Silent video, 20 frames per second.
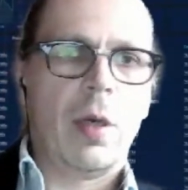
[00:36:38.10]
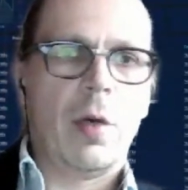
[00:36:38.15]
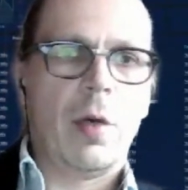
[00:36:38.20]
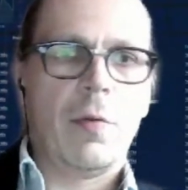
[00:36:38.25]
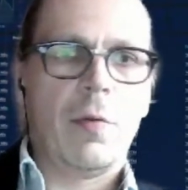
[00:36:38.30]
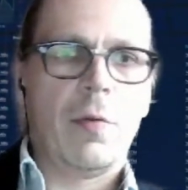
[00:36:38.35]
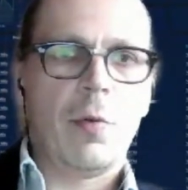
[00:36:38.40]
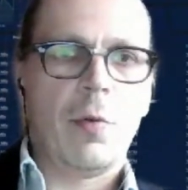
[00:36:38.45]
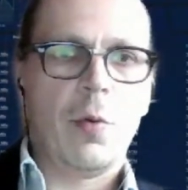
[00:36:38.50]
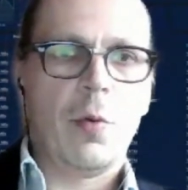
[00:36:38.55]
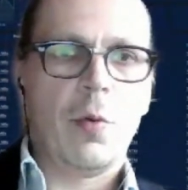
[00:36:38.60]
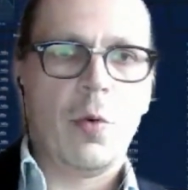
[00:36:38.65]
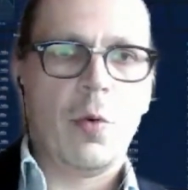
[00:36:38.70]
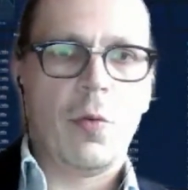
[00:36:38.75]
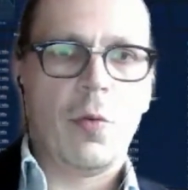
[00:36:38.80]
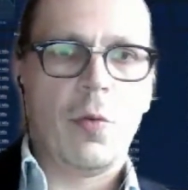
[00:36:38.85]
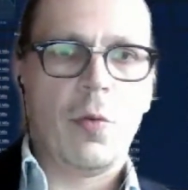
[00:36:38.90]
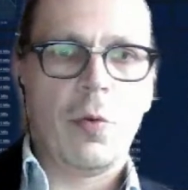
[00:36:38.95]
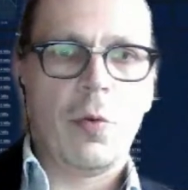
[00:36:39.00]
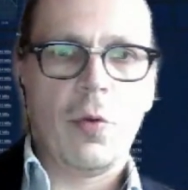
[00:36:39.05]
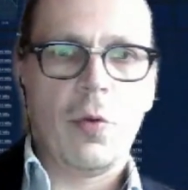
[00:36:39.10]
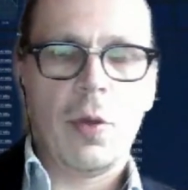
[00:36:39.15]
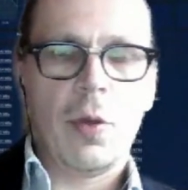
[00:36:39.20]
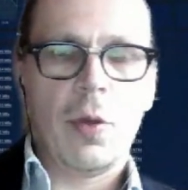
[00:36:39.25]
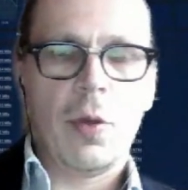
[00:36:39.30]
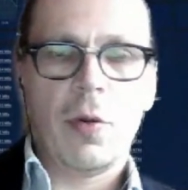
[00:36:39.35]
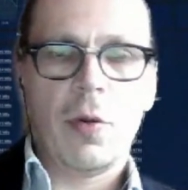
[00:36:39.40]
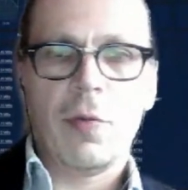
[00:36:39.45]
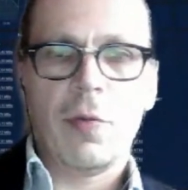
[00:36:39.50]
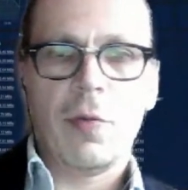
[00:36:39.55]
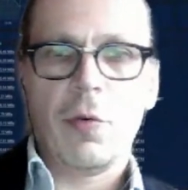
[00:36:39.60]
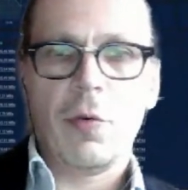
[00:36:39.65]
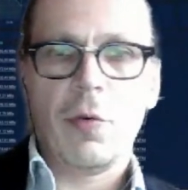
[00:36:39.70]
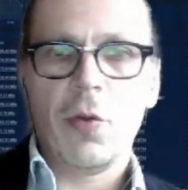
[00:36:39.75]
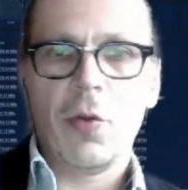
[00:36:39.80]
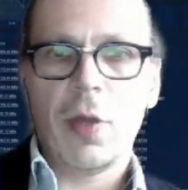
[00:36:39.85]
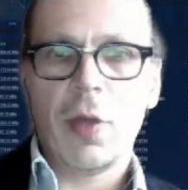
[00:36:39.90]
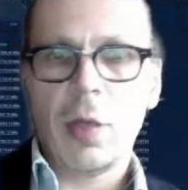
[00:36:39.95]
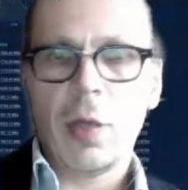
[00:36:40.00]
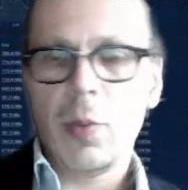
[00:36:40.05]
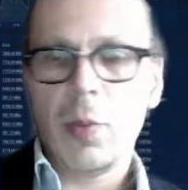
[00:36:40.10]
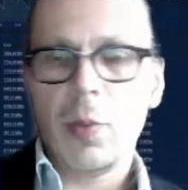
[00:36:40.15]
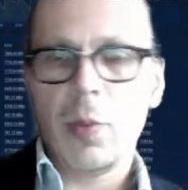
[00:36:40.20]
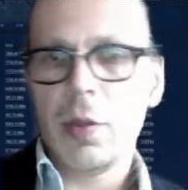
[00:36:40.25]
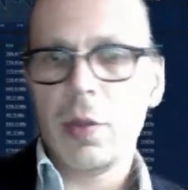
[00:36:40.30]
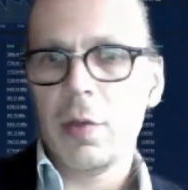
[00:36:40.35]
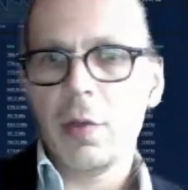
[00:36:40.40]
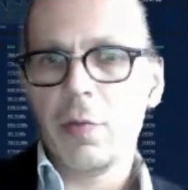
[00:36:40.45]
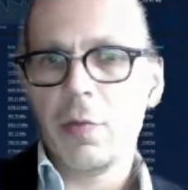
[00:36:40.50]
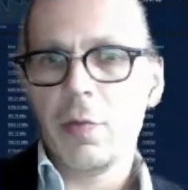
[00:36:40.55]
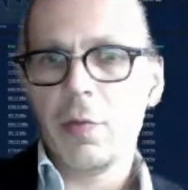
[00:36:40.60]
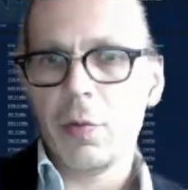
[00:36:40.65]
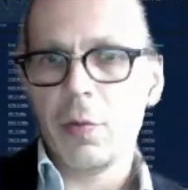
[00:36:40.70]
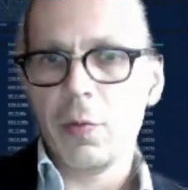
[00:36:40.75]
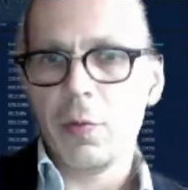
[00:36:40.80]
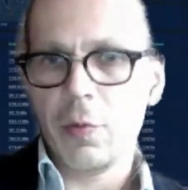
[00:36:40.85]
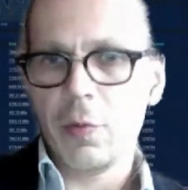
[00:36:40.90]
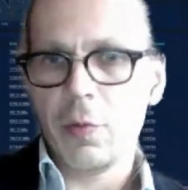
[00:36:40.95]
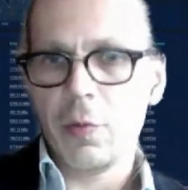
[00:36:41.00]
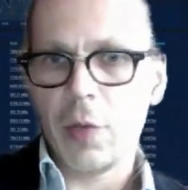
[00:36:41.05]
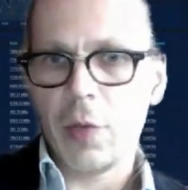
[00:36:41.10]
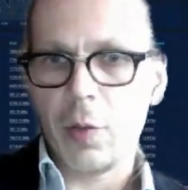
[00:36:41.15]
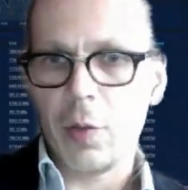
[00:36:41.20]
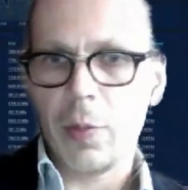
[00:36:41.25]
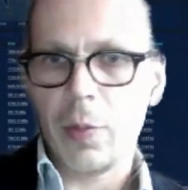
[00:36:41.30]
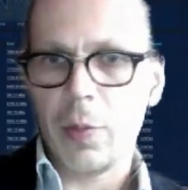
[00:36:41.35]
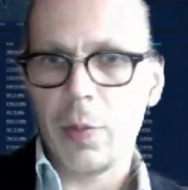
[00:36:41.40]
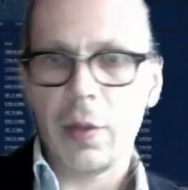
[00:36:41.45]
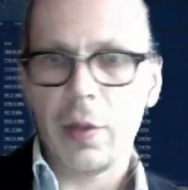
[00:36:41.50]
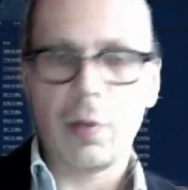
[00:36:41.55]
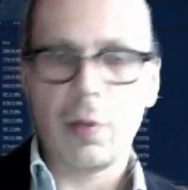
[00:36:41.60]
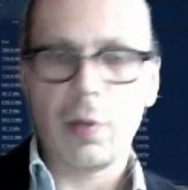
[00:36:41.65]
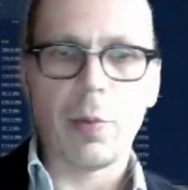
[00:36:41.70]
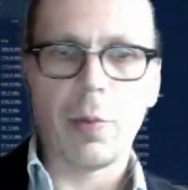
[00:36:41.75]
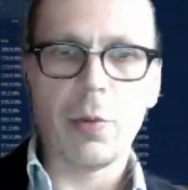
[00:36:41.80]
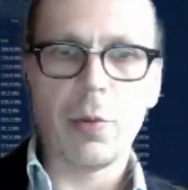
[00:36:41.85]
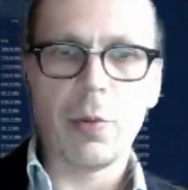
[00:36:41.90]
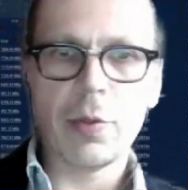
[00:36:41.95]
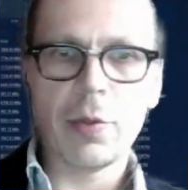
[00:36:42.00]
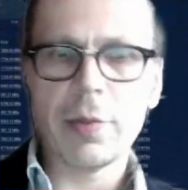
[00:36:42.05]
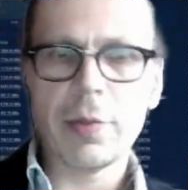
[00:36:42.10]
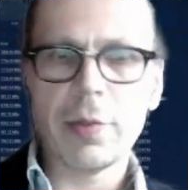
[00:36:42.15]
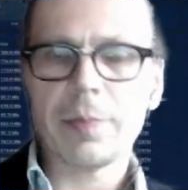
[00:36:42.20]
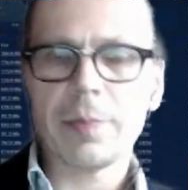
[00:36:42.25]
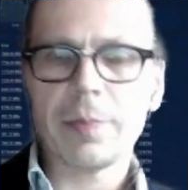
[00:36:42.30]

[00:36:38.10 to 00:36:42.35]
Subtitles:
through these aspects and through our partners' proposals.